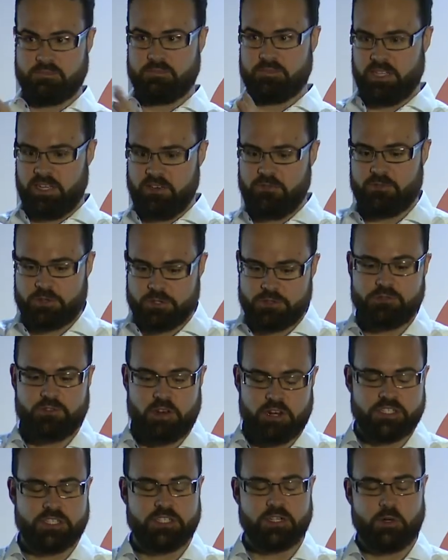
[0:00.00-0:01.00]

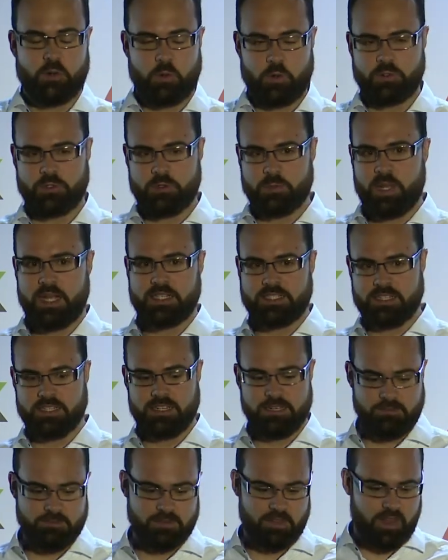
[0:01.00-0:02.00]
infrastructure
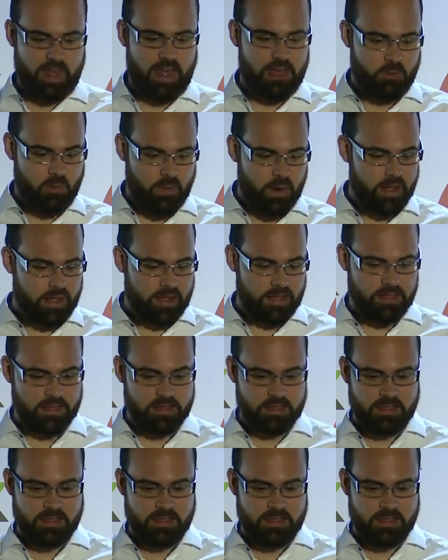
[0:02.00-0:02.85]
automatically that way,